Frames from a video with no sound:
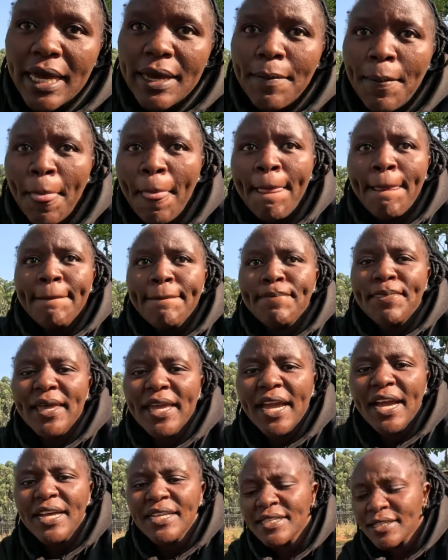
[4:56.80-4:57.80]
they
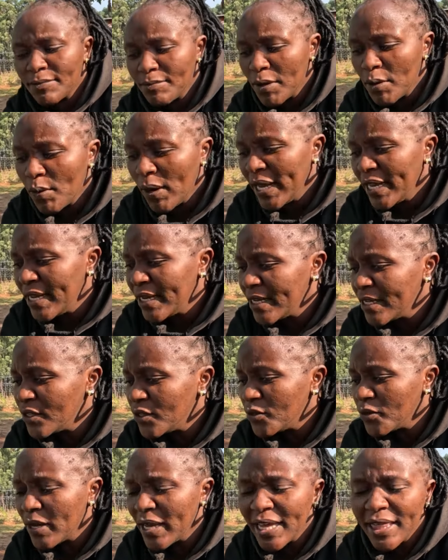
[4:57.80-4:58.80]
asked me, why
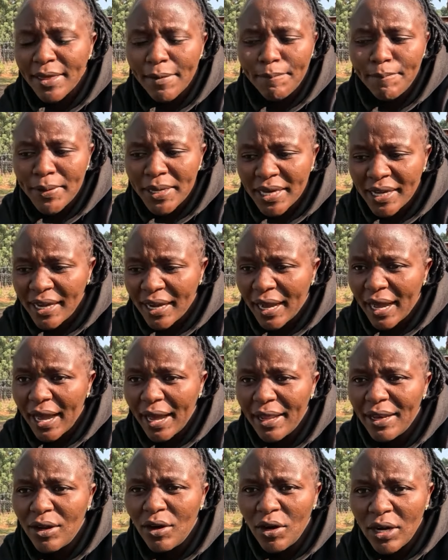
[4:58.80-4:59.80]
didn't you get the bigger,
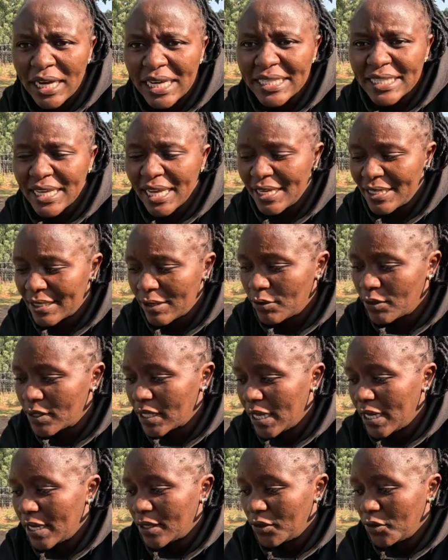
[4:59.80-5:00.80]
a longer size? I
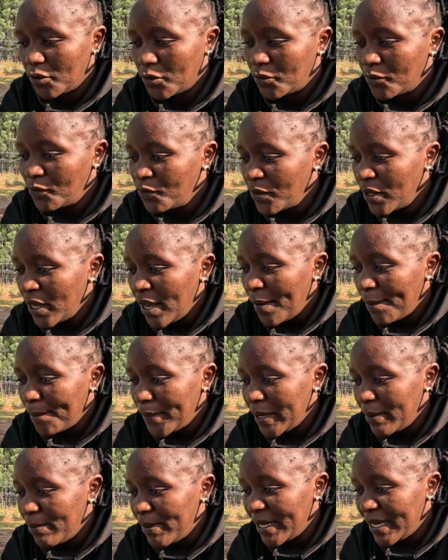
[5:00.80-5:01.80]
was like, no,
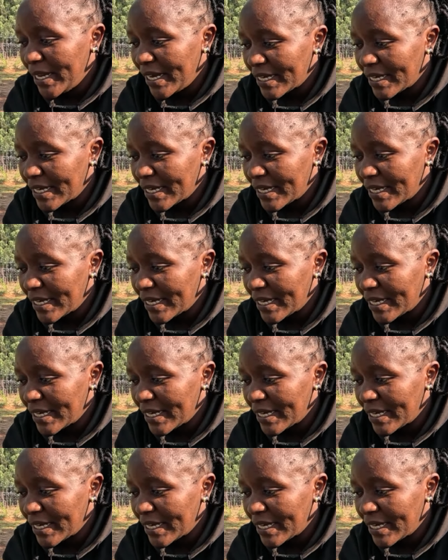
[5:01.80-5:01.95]
maybe